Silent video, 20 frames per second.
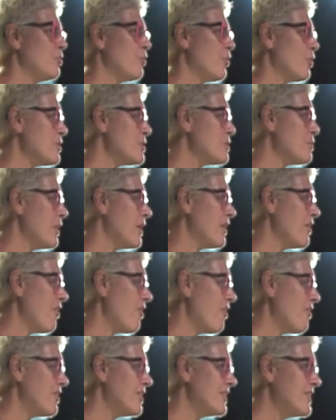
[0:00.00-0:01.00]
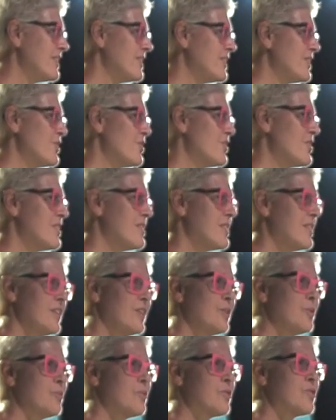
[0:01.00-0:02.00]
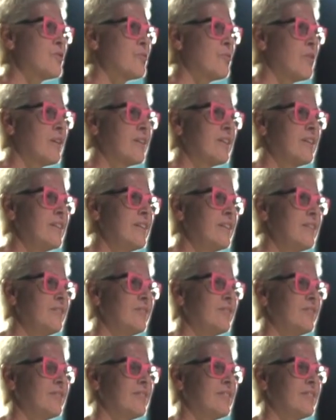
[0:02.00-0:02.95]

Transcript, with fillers: it warms my heart to see you struggle.